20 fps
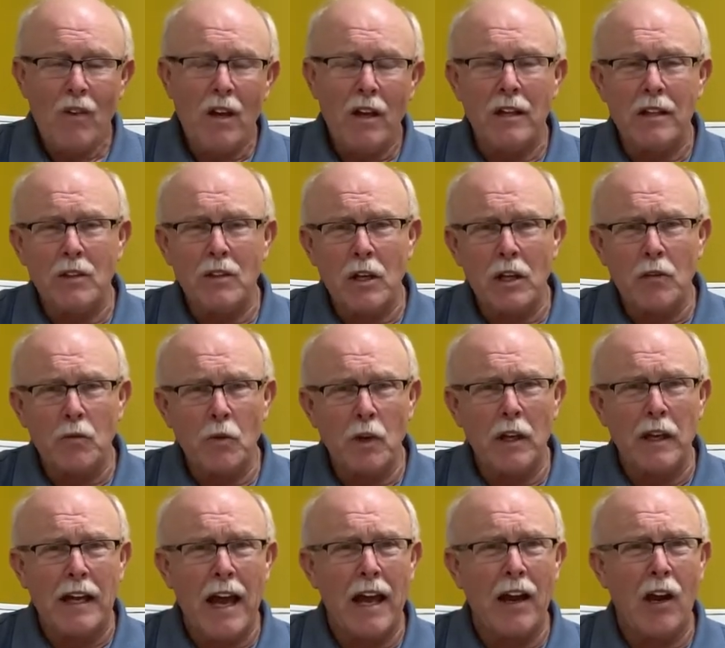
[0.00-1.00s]
it's
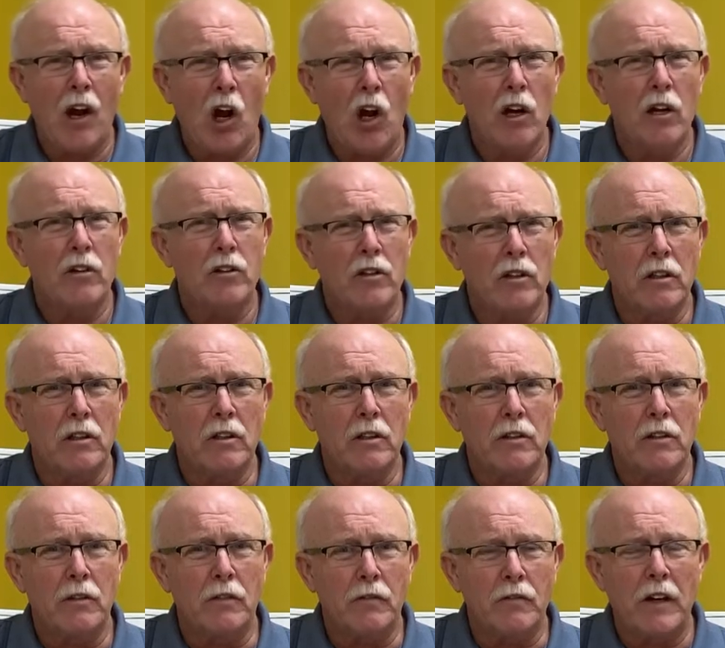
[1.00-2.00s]
really kind of hard to
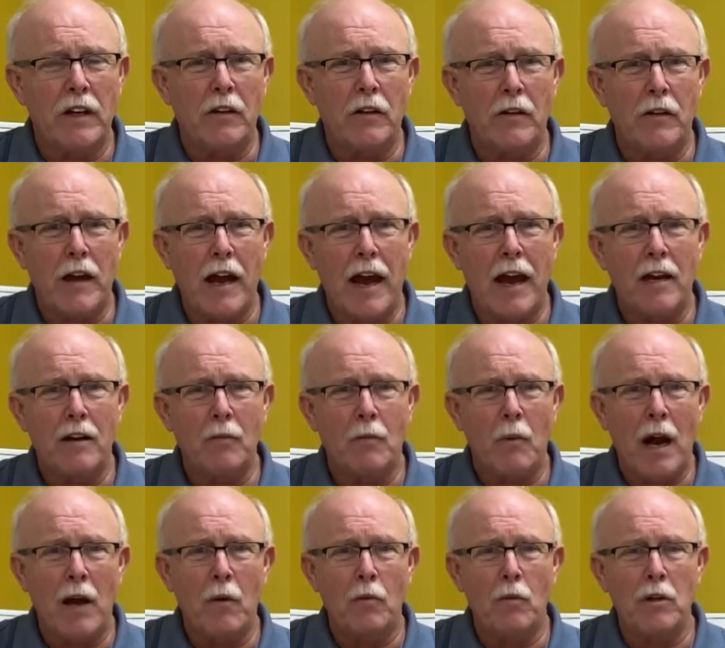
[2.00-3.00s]
figure that.
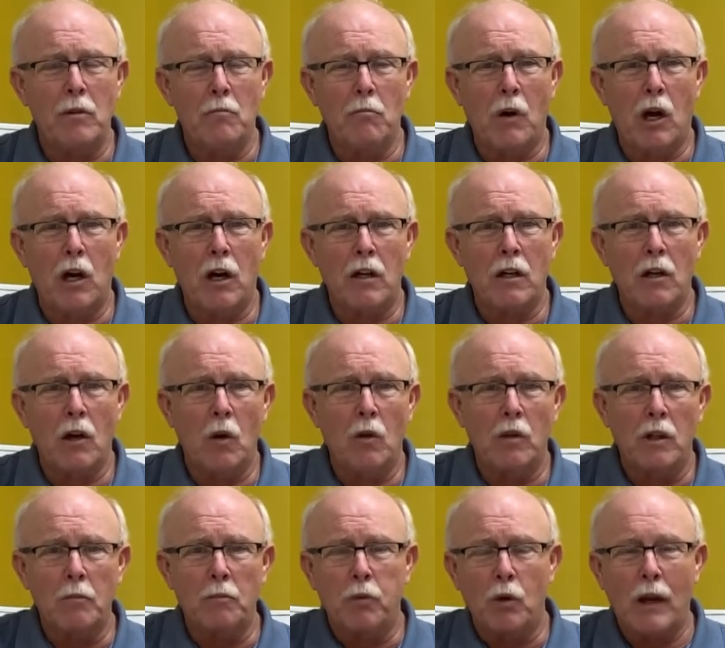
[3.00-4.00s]
Why would Mark
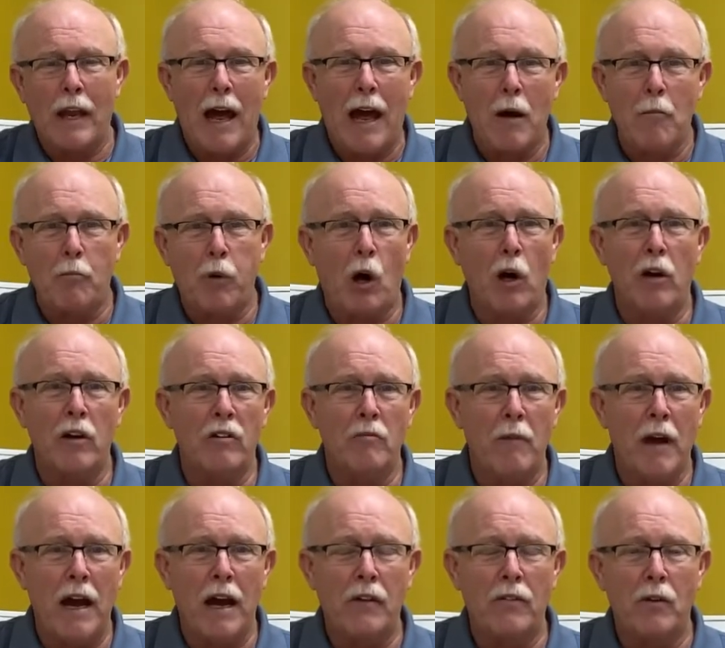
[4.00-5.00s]
only pull out part of
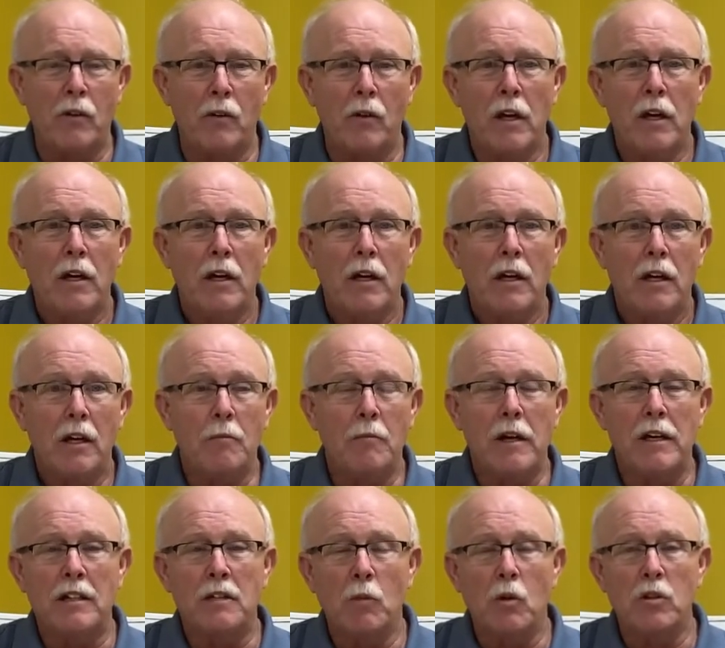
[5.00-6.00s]
Matthew? It
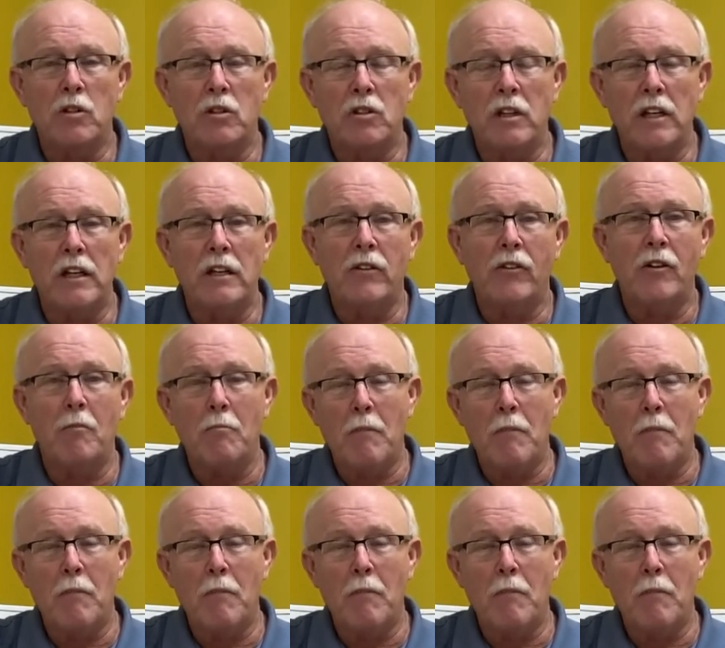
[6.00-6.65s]
makes more sense that